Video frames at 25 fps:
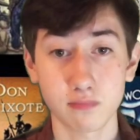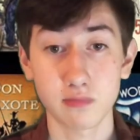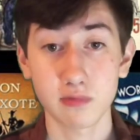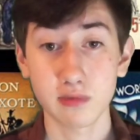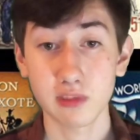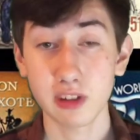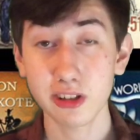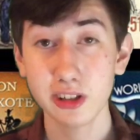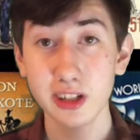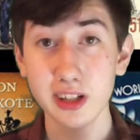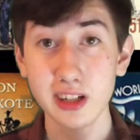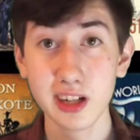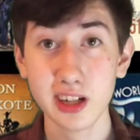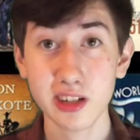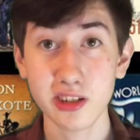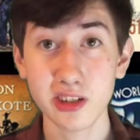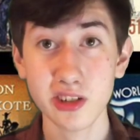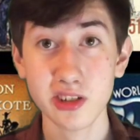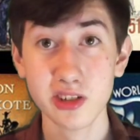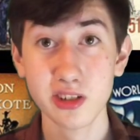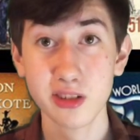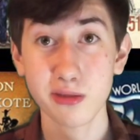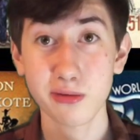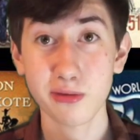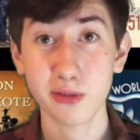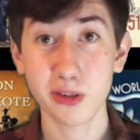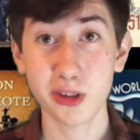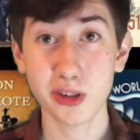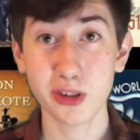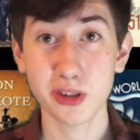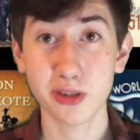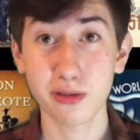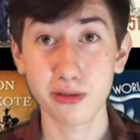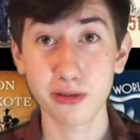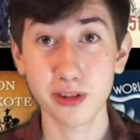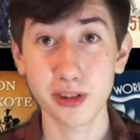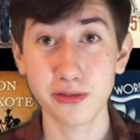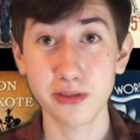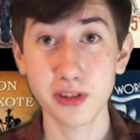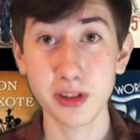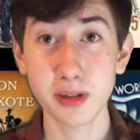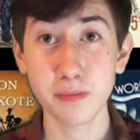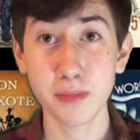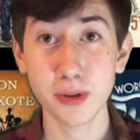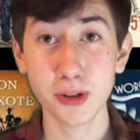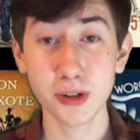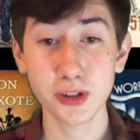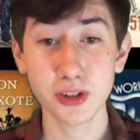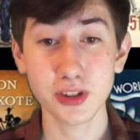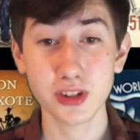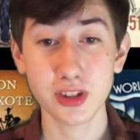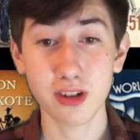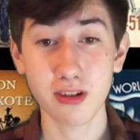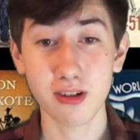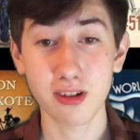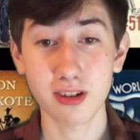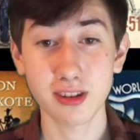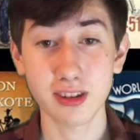Looking at just the first 50 books on the